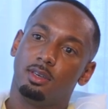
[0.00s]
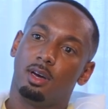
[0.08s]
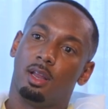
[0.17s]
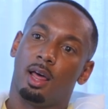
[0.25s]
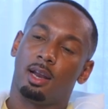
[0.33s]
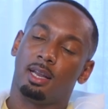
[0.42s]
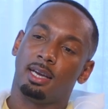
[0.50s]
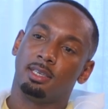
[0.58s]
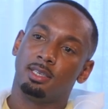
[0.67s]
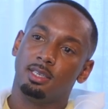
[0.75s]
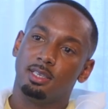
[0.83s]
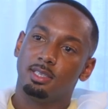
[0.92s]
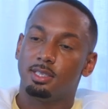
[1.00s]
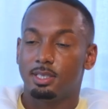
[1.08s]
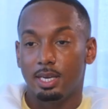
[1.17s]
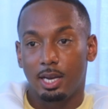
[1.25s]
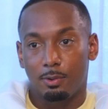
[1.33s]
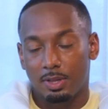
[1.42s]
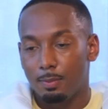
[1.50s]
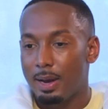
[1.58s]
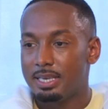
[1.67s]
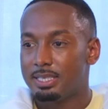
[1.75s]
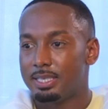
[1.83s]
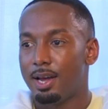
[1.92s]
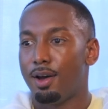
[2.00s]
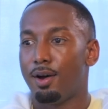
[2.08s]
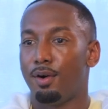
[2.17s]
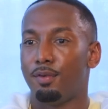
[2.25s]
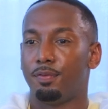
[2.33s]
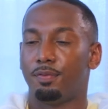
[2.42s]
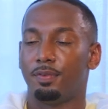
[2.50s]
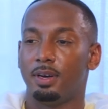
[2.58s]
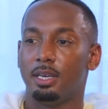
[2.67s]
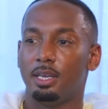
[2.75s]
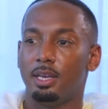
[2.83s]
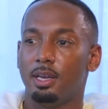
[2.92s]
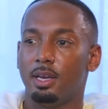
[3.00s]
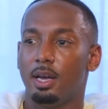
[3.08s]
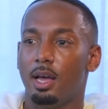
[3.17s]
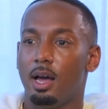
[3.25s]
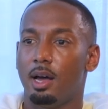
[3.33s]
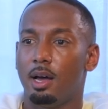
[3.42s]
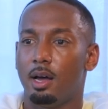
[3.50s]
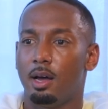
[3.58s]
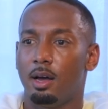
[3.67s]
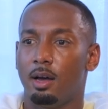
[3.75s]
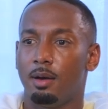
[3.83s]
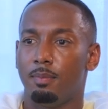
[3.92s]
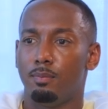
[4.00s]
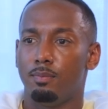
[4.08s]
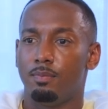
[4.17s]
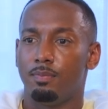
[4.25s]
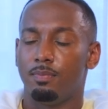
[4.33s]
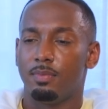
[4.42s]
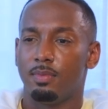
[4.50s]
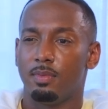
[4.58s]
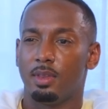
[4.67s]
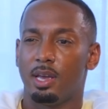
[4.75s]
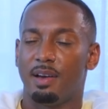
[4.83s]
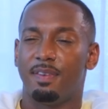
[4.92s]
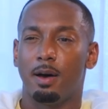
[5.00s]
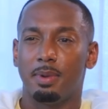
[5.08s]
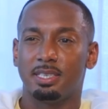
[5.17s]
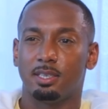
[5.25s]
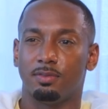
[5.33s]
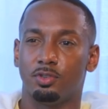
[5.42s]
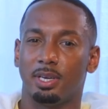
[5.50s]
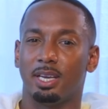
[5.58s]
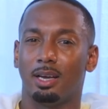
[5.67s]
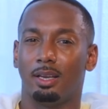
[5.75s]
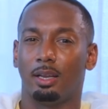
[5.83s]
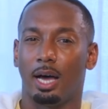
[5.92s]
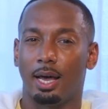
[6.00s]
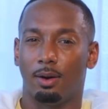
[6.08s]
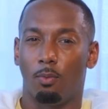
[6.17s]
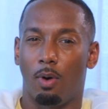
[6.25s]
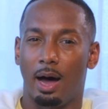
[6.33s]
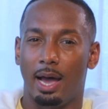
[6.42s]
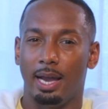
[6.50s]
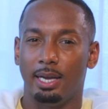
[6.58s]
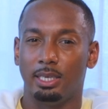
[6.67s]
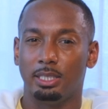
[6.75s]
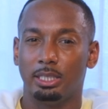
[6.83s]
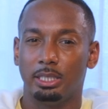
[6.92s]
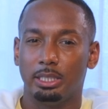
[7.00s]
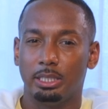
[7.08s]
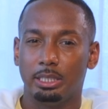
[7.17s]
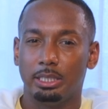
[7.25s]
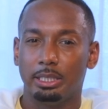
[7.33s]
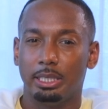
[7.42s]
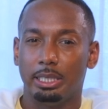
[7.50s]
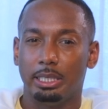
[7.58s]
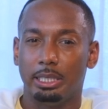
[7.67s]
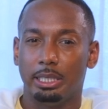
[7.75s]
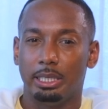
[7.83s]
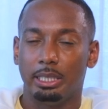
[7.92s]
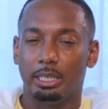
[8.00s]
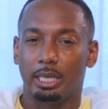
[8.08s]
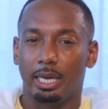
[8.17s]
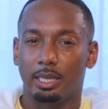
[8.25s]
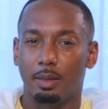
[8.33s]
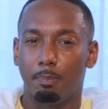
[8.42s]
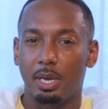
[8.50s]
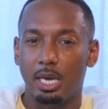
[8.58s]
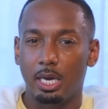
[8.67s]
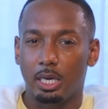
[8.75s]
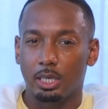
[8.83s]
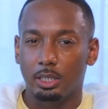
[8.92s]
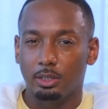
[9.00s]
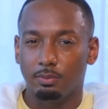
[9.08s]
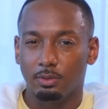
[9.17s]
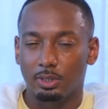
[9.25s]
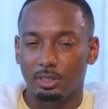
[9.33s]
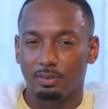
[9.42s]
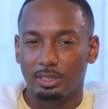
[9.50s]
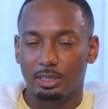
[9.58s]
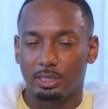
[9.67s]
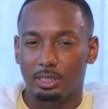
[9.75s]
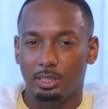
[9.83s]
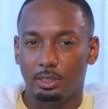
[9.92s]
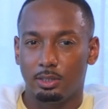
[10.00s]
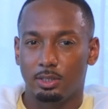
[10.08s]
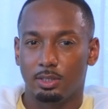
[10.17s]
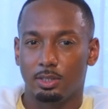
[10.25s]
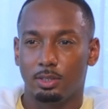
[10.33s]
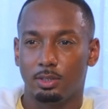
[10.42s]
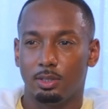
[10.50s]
a lot of like sitting with myself, I found myself drinking a lot of wine in the peak of grieving things.